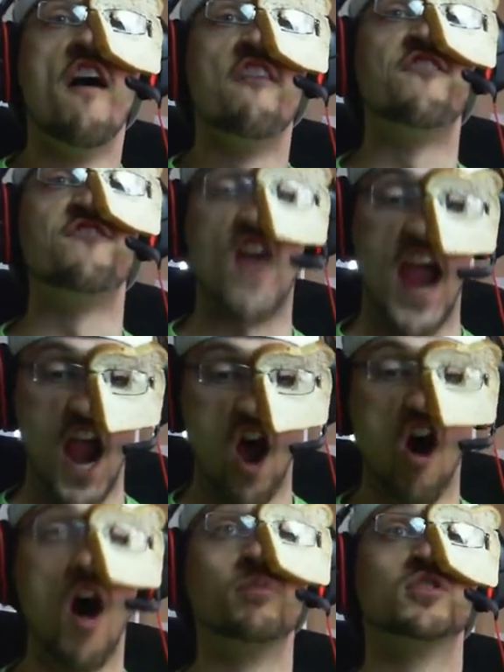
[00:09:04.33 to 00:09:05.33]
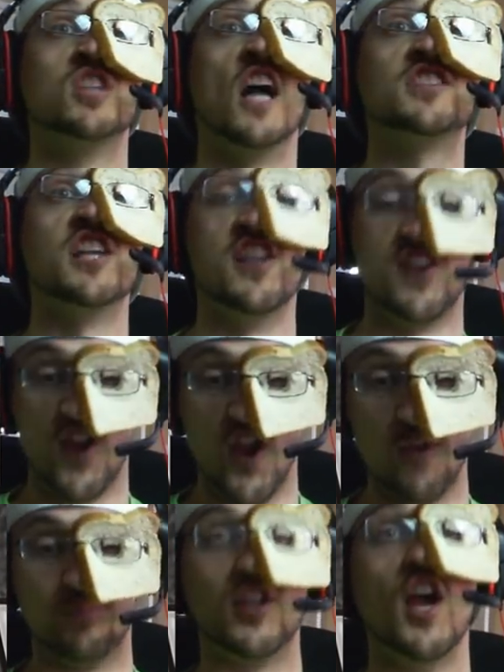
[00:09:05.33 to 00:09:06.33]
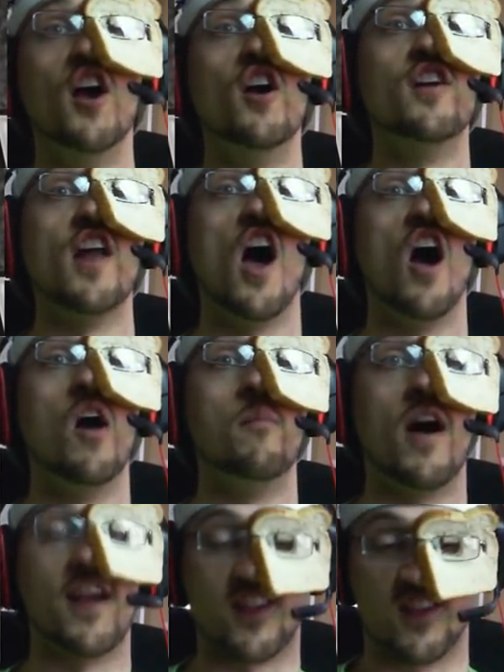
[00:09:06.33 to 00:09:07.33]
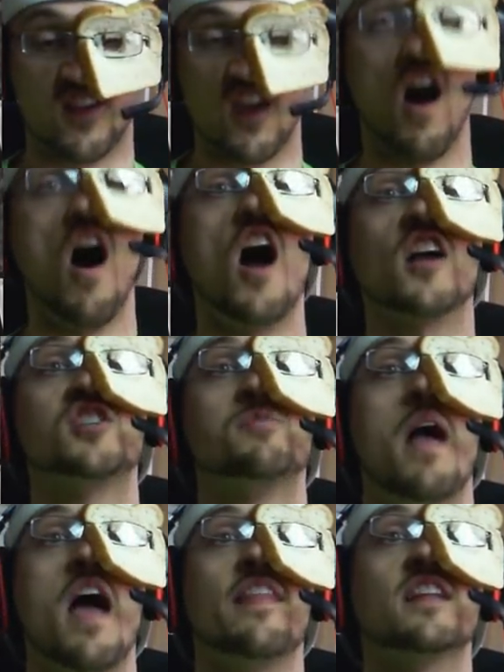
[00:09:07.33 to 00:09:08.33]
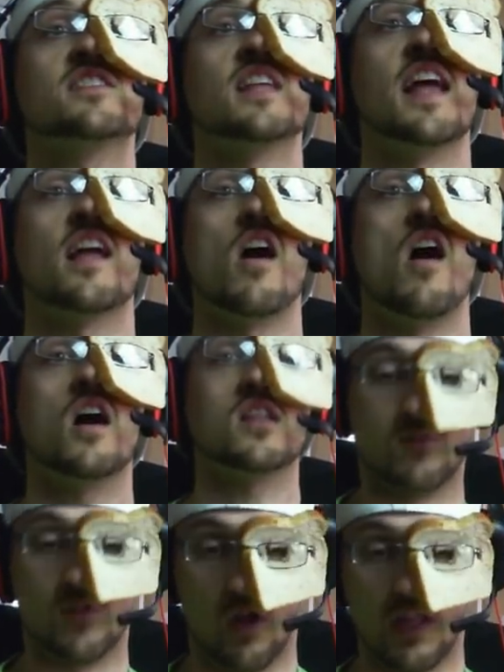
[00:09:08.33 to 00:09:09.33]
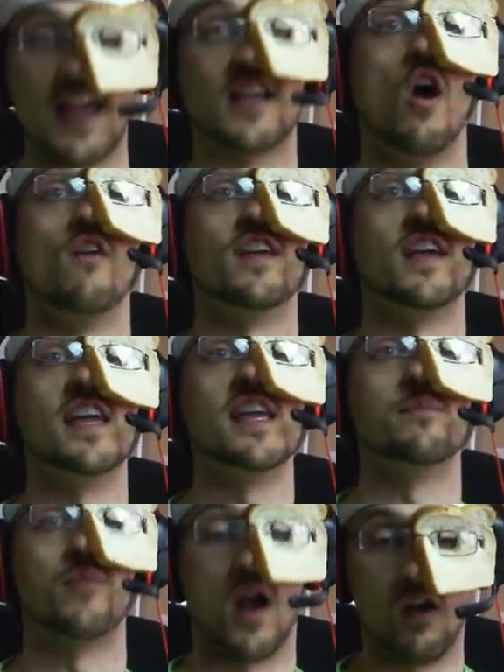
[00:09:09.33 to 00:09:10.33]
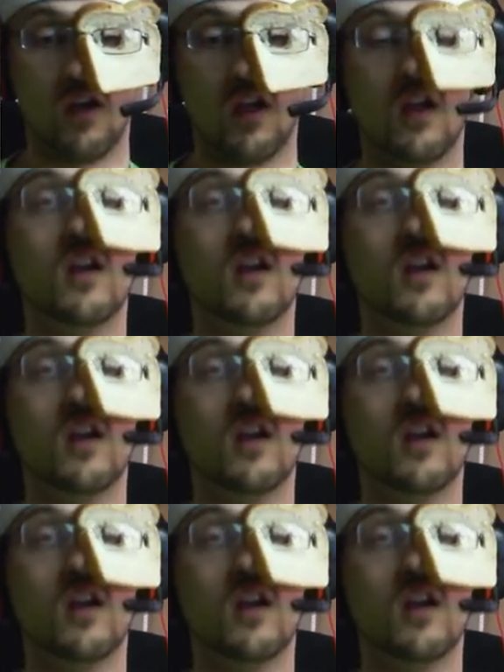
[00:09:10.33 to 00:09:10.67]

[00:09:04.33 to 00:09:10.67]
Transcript: Fail. I'm such a noob, dude. Oh, my gosh, man. That's, like, awesome. No, let go of the E, bro.